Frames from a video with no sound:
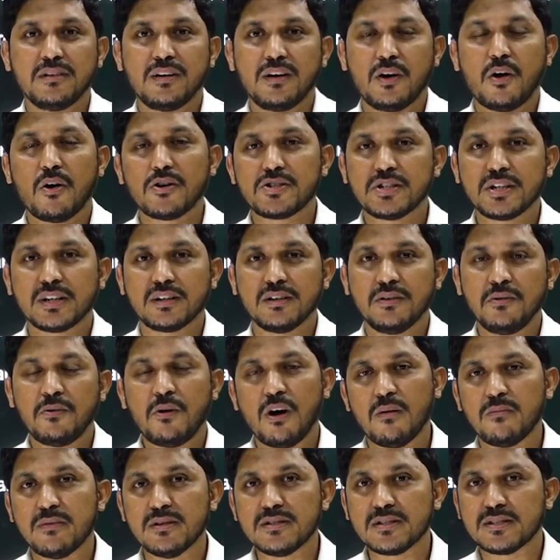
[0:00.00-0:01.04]
Logic,
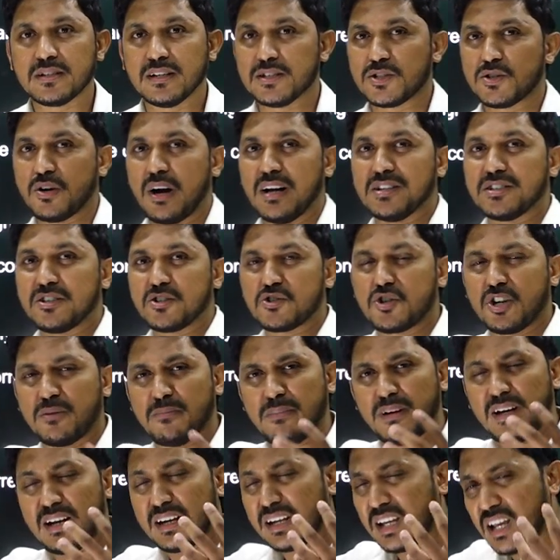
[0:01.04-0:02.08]
common sense. So answer should
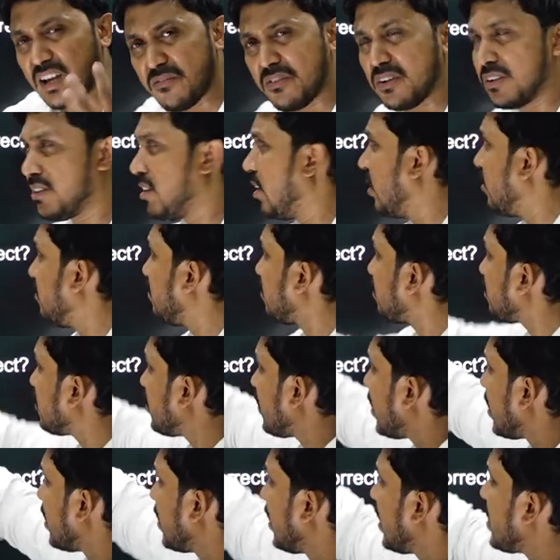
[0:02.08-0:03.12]
be like everything.
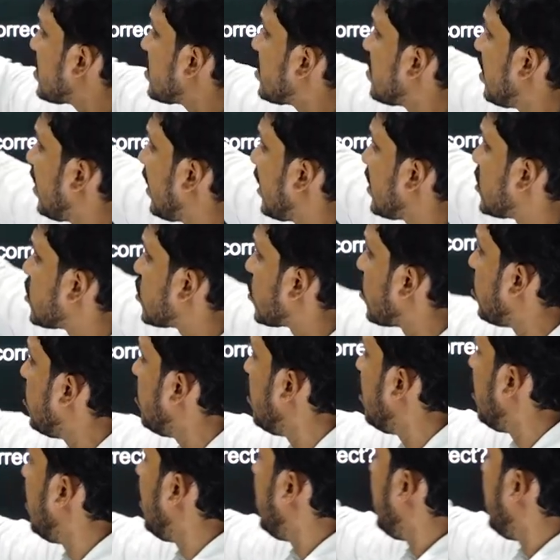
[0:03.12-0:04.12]
Yes, it is true.